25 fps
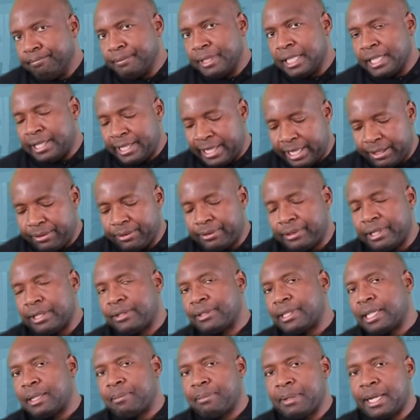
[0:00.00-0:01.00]
they're not going
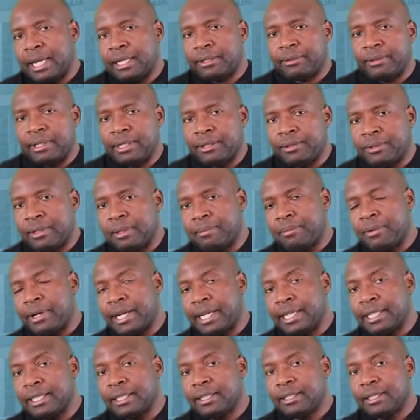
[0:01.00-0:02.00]
to get blood going to the
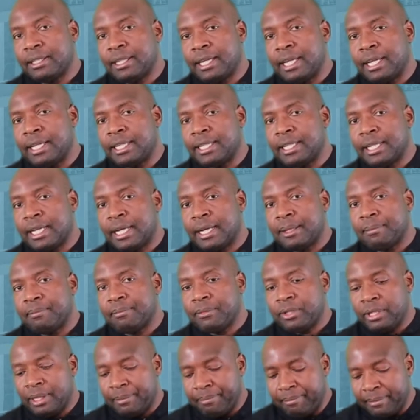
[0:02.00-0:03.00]
brain, and
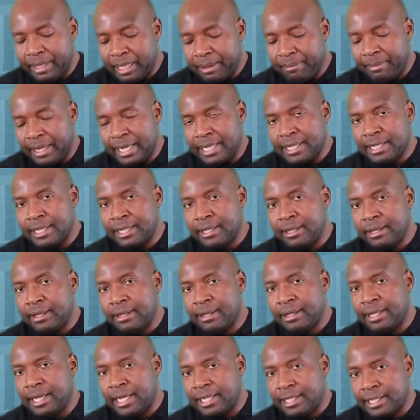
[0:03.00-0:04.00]
you're
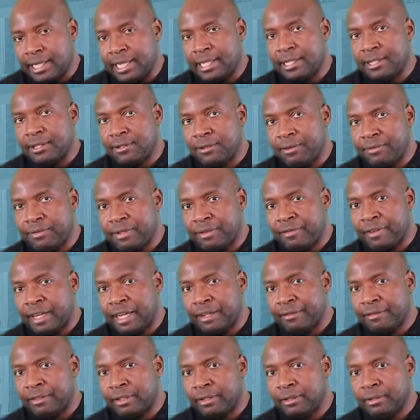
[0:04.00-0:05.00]
minimizing their chances of
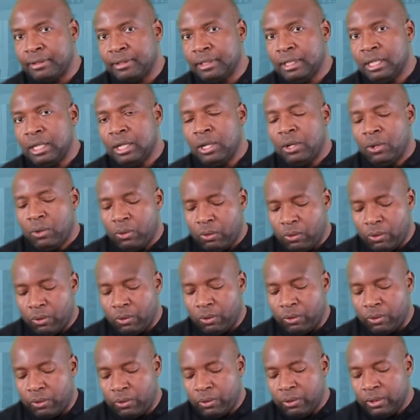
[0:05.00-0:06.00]
survival,
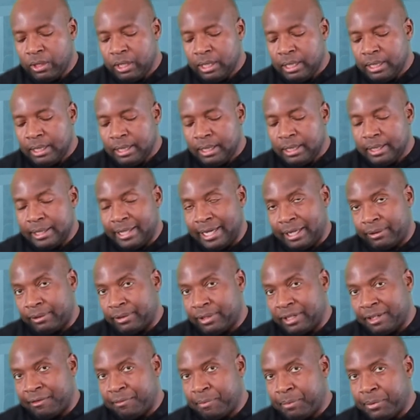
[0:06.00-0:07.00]
or they're going
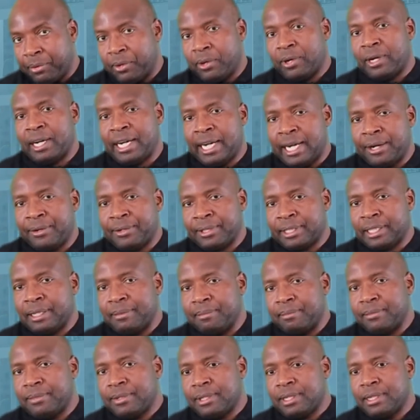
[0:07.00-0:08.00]
to have poorer
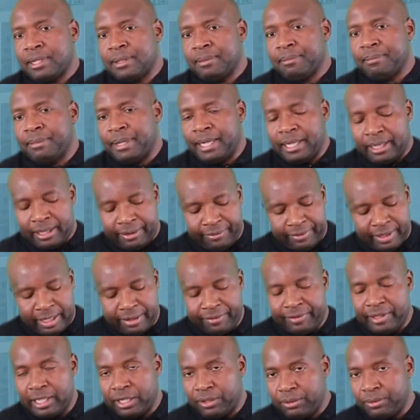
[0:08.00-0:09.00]
outcomes. But even
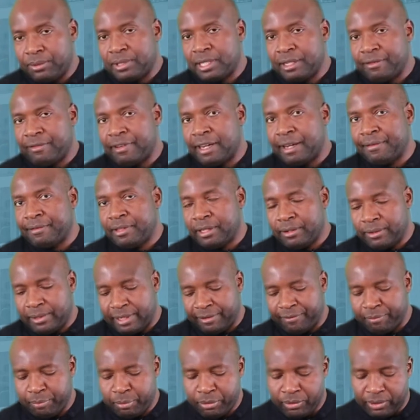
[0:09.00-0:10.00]
if they do survive, they'll
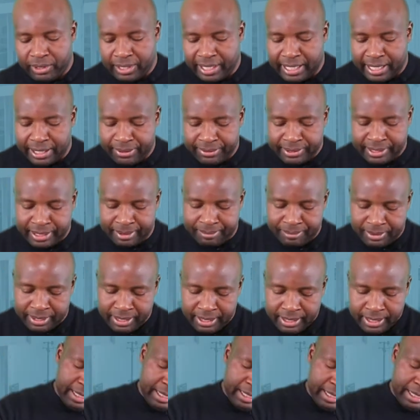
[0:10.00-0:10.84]
have poorer outcomes.